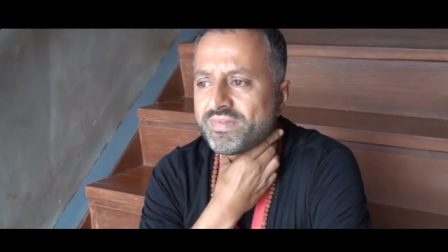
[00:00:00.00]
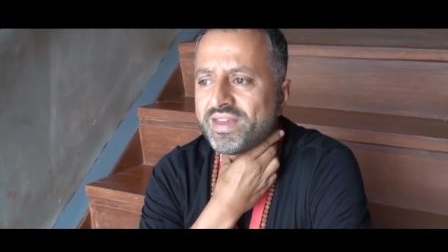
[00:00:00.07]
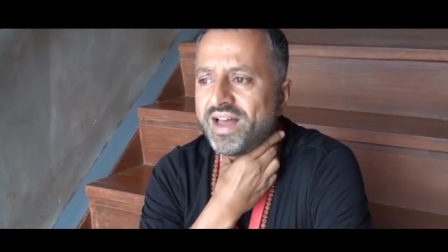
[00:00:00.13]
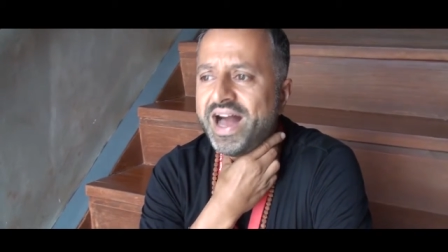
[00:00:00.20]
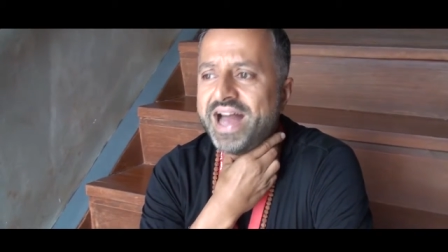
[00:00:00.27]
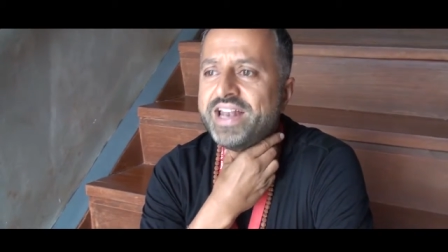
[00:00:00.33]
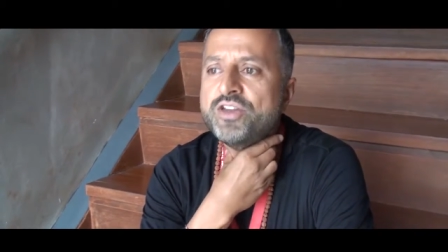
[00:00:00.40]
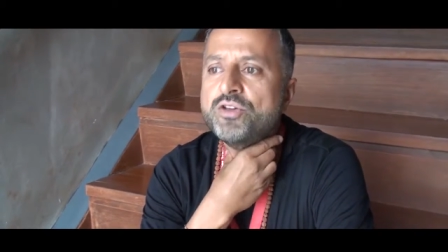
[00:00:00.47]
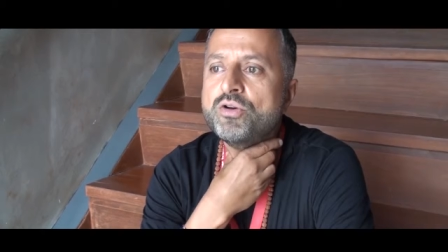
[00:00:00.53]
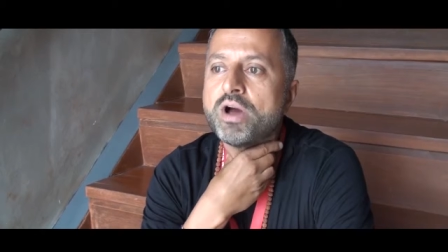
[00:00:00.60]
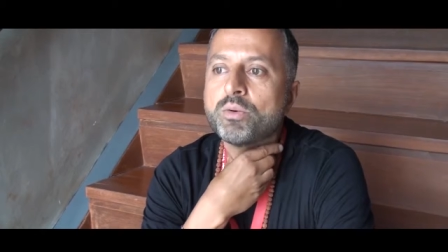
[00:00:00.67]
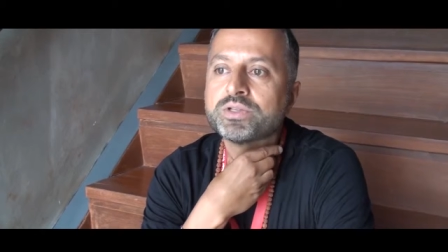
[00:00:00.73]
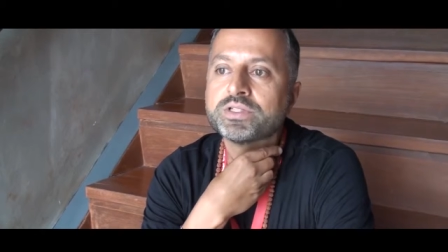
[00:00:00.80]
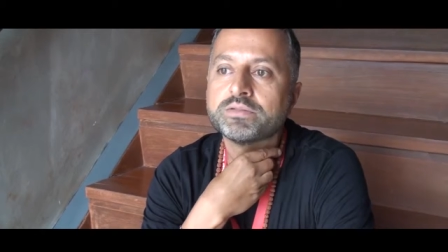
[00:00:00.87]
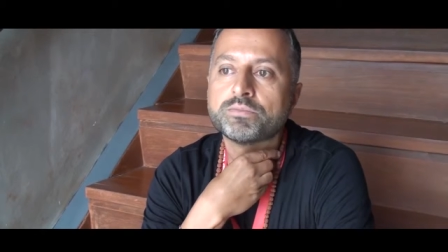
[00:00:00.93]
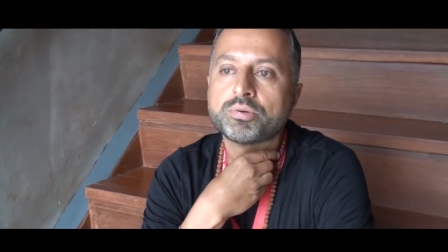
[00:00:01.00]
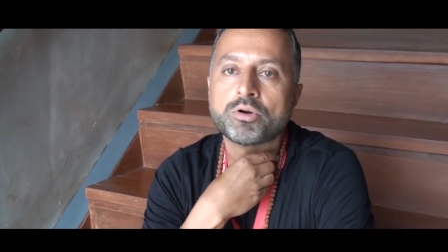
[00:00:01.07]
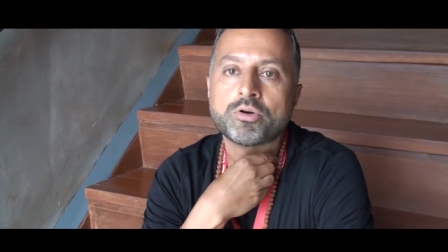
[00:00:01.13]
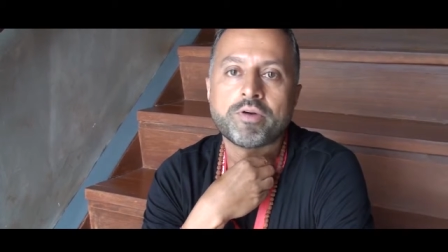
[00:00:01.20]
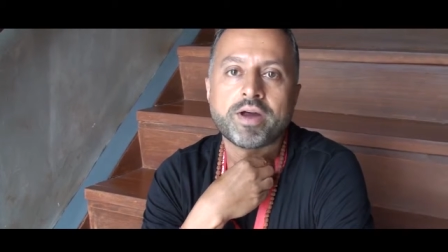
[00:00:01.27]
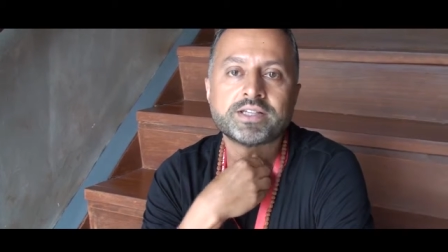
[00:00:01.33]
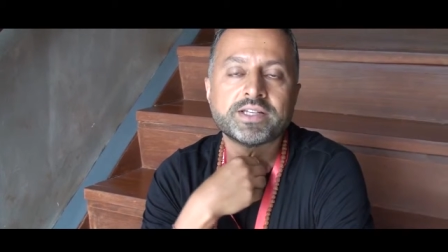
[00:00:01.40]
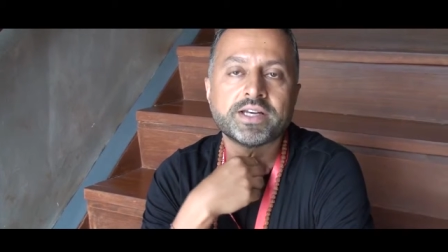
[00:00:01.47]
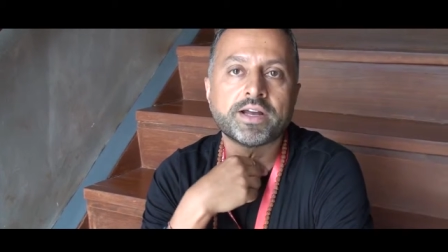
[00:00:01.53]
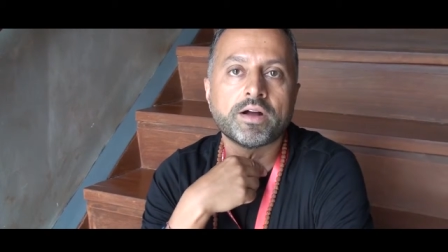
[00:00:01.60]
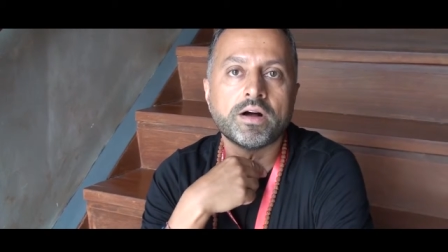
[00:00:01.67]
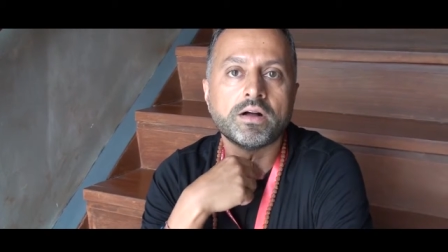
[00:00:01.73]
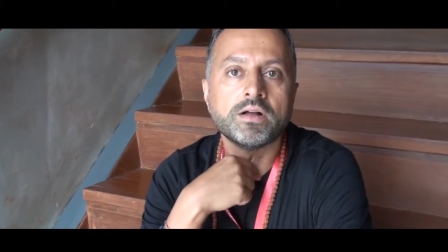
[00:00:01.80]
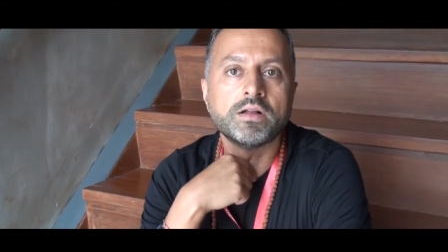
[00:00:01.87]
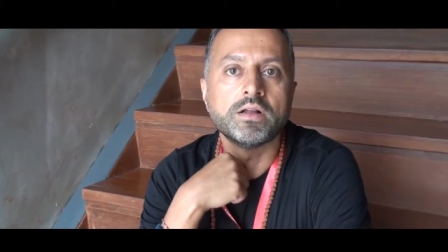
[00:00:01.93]
I knew I wasn't progressing at
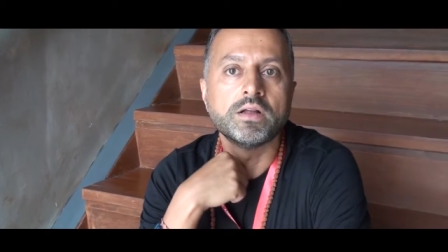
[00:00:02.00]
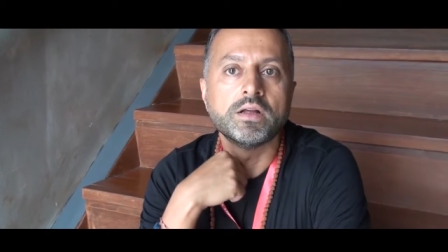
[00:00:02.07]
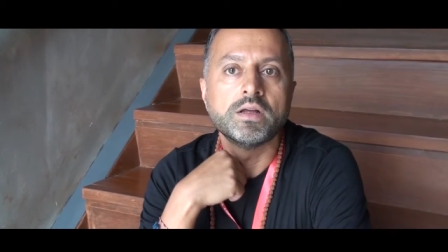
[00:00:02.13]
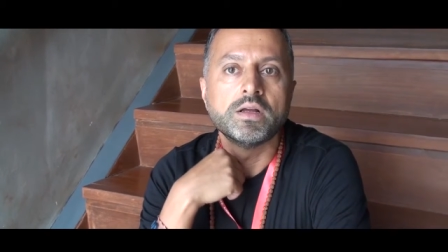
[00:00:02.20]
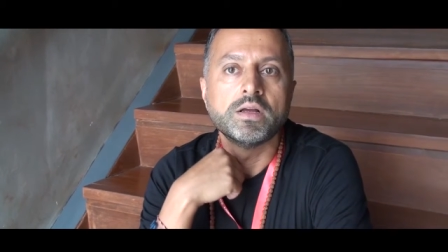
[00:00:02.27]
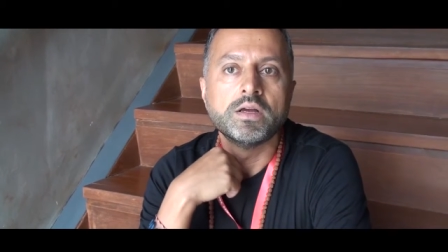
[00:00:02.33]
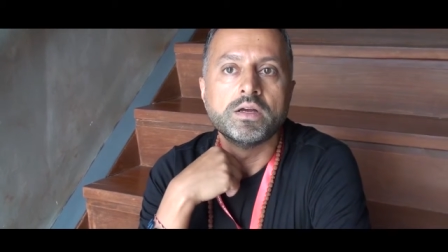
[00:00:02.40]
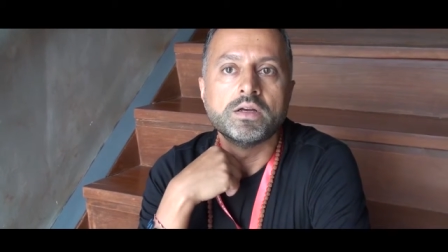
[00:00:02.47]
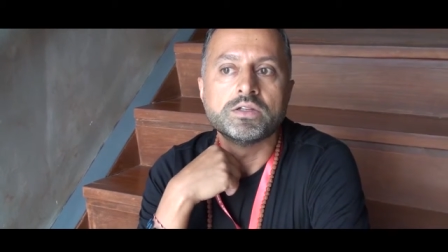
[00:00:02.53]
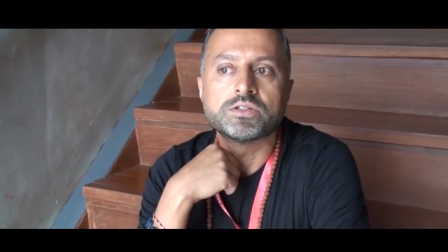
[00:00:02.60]
all.